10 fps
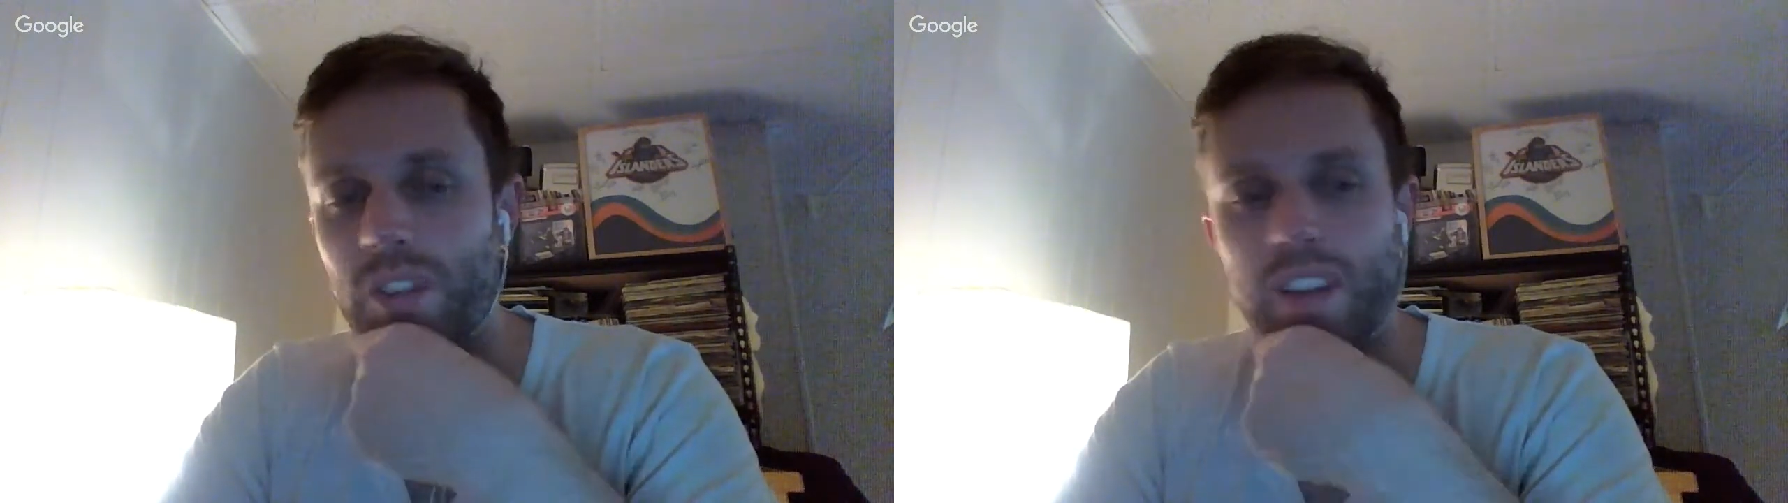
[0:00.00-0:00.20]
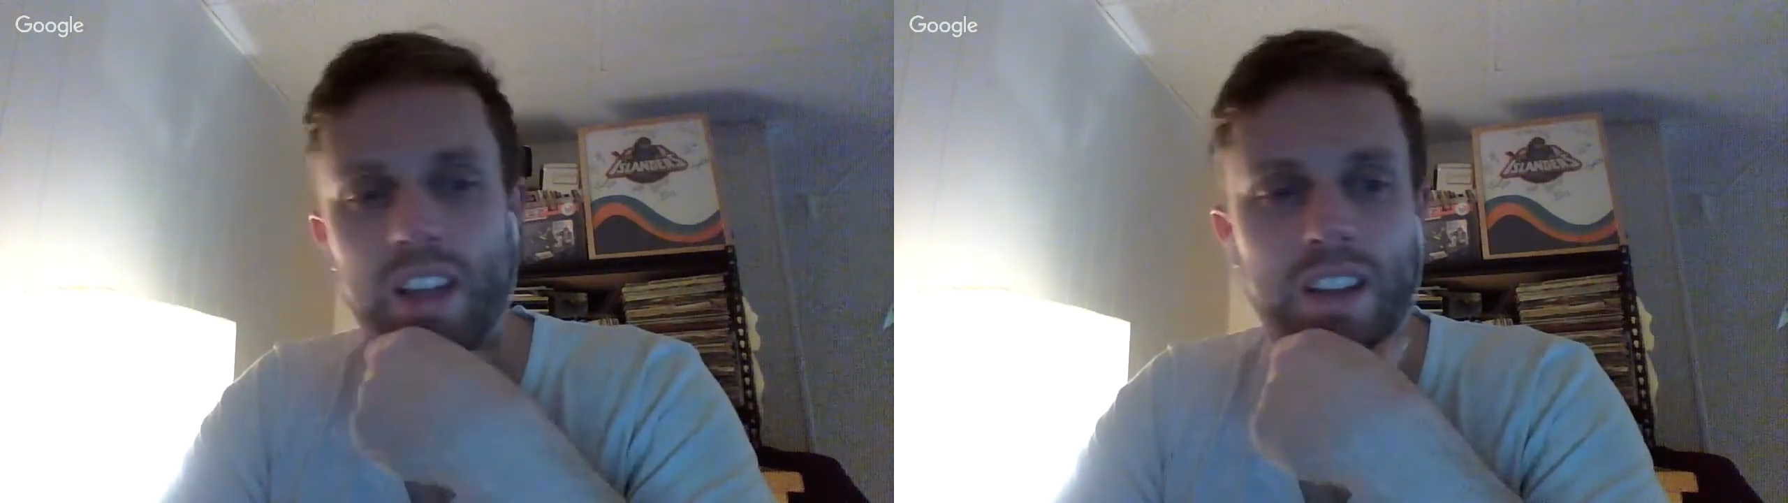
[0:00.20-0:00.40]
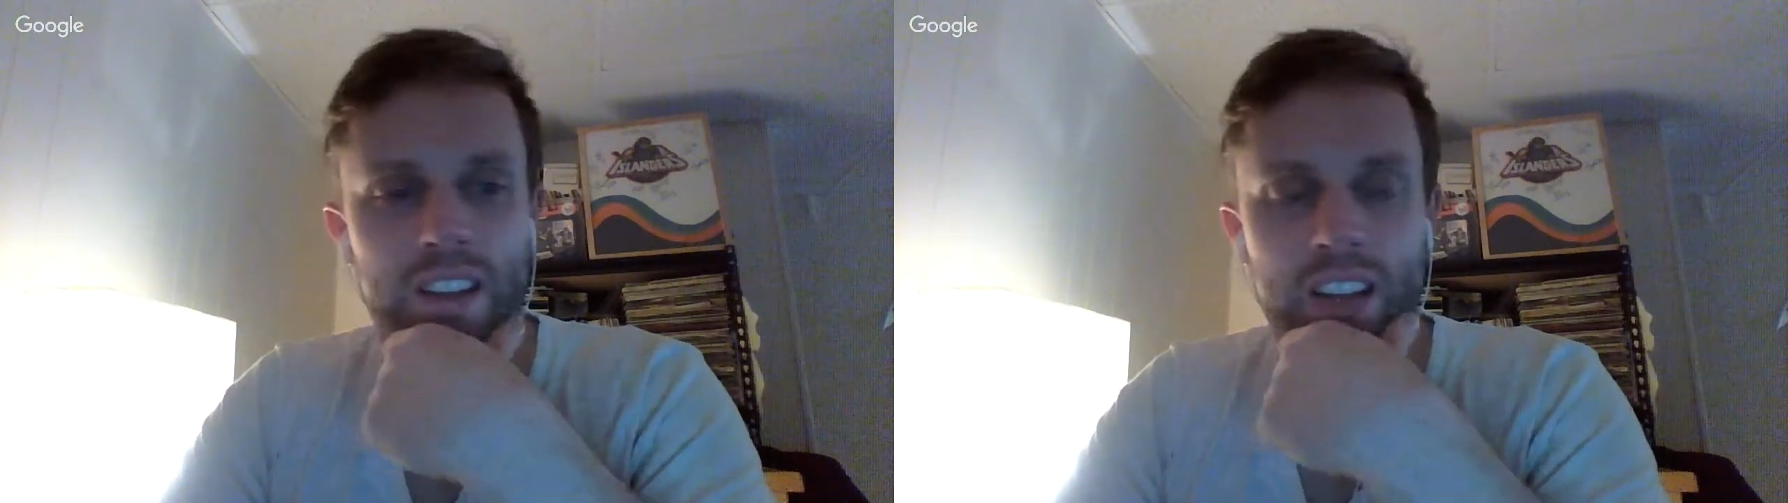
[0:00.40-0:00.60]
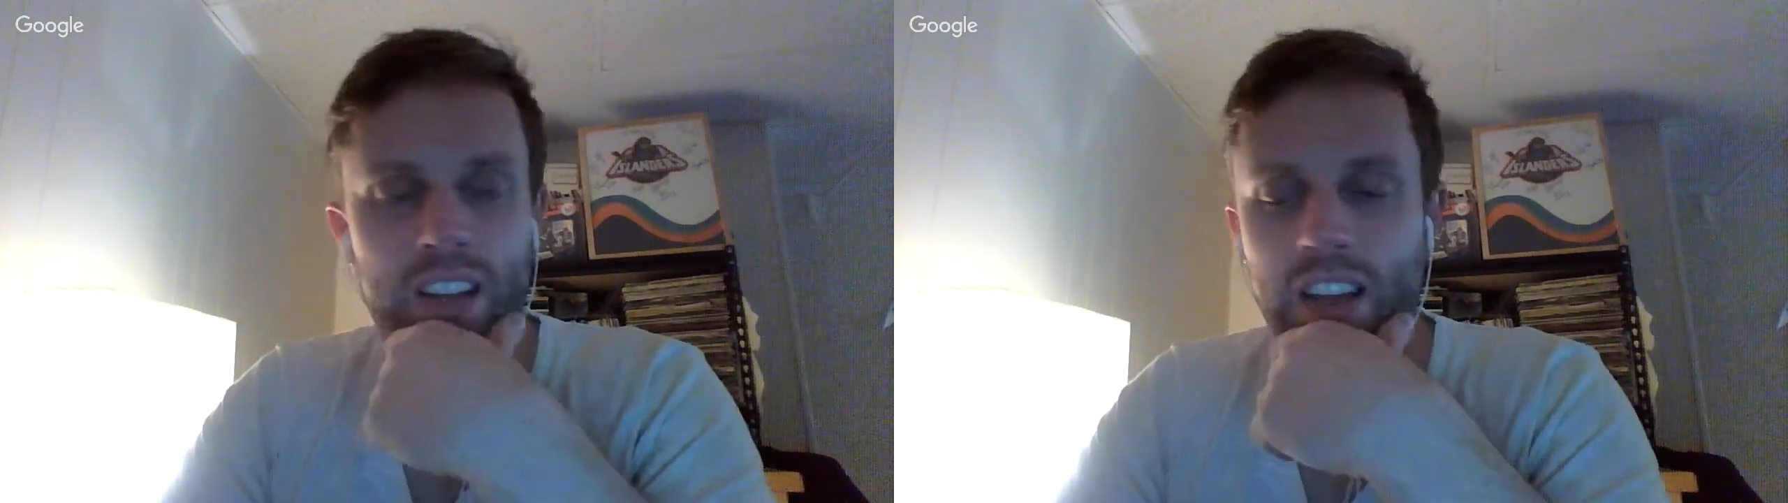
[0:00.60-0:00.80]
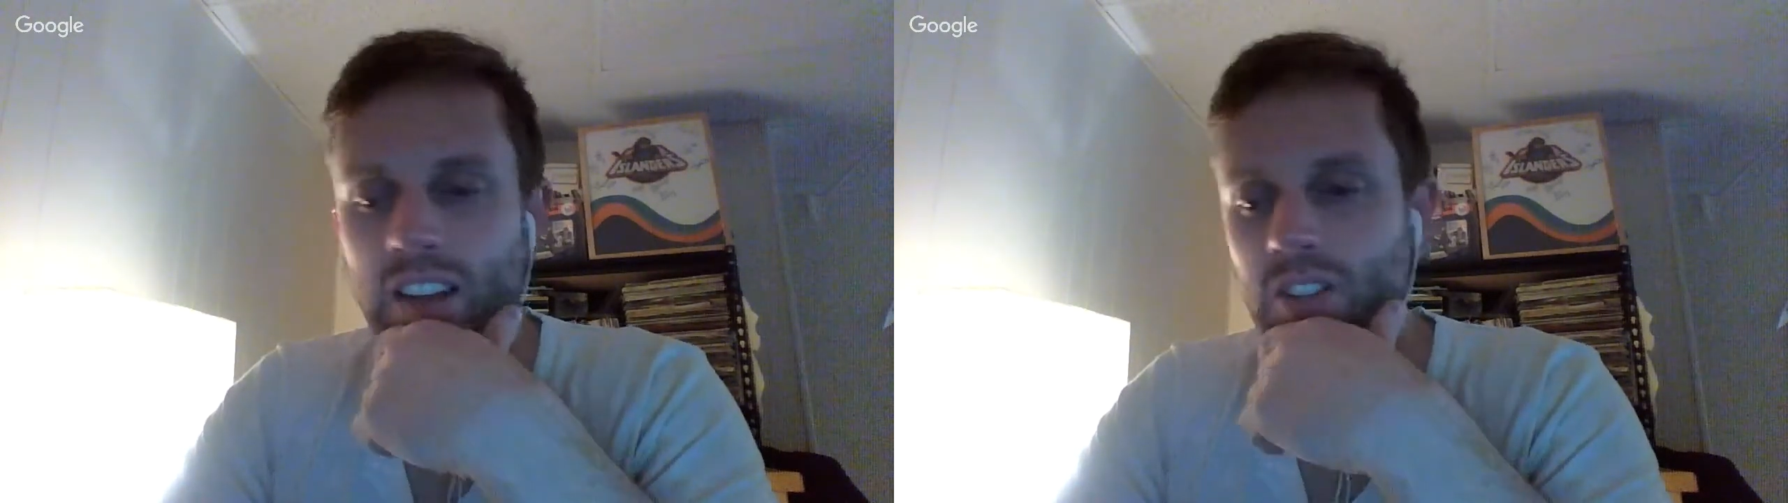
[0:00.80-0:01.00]
and then they
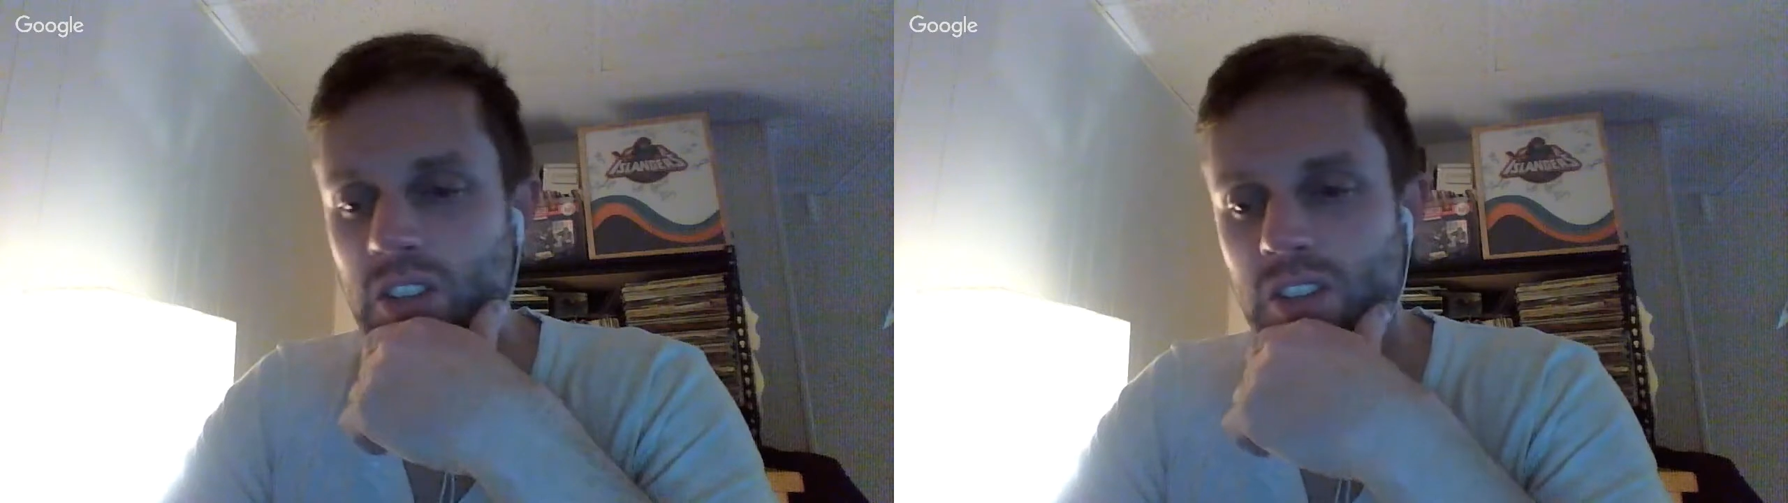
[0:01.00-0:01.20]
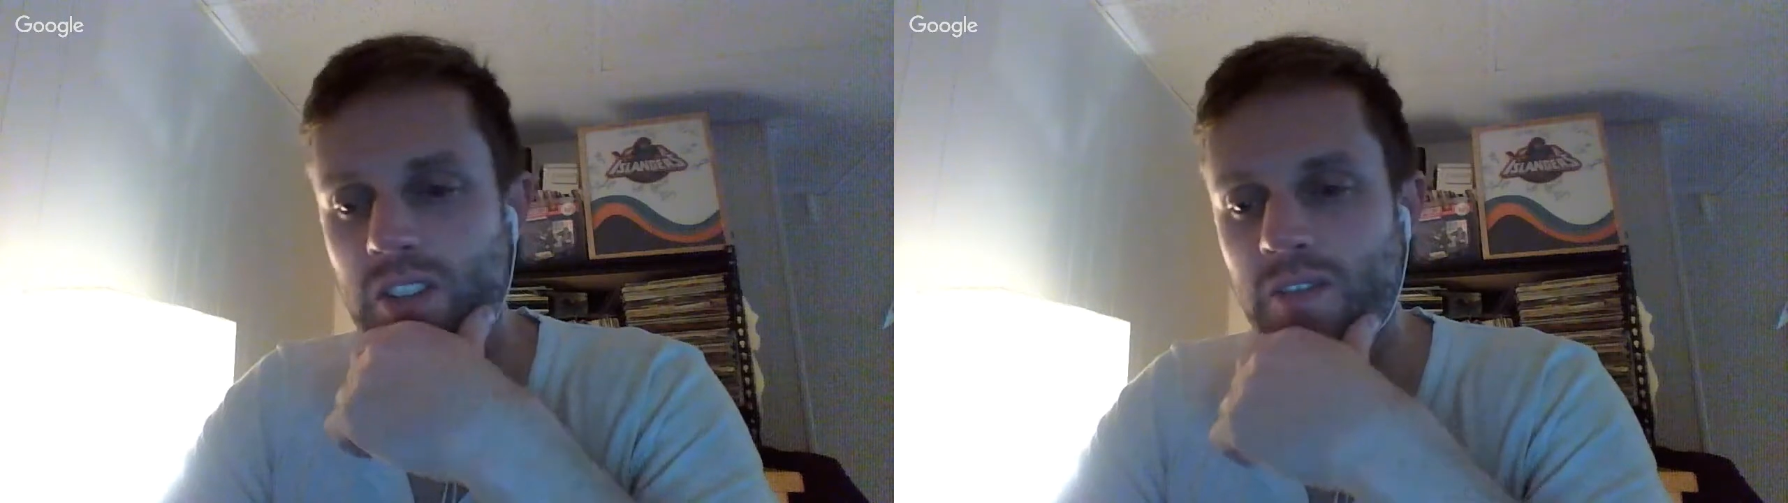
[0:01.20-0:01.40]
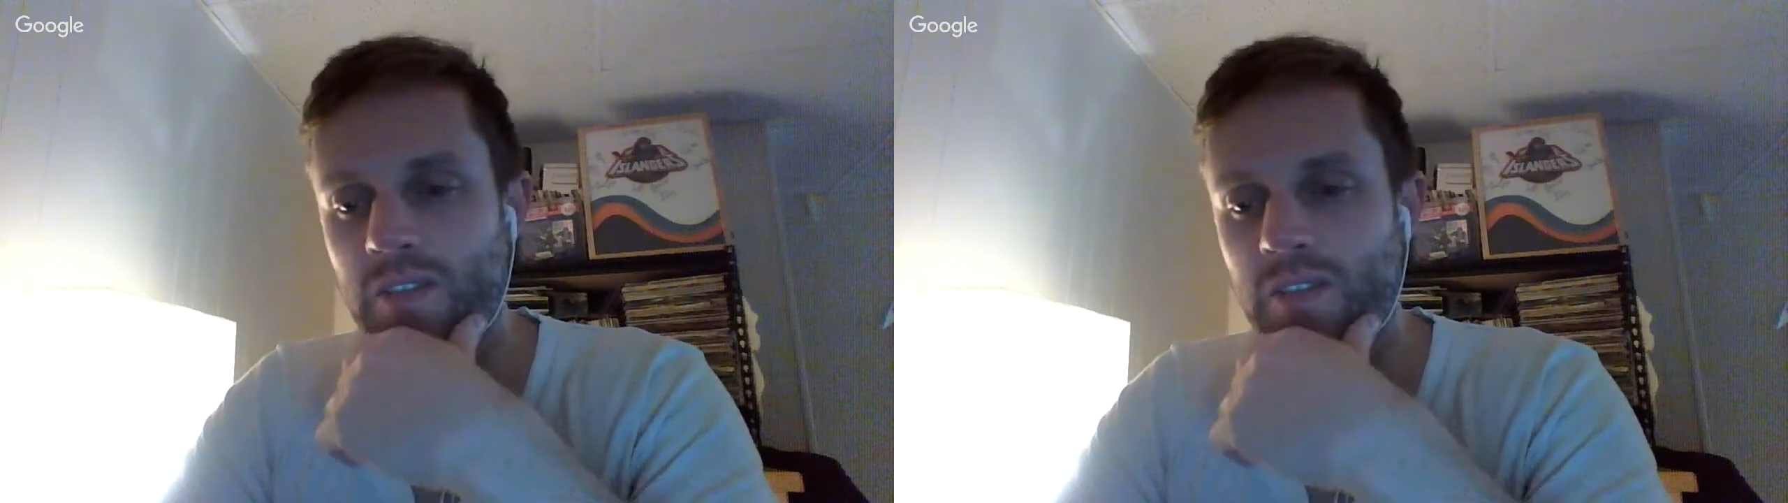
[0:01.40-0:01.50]
kind of just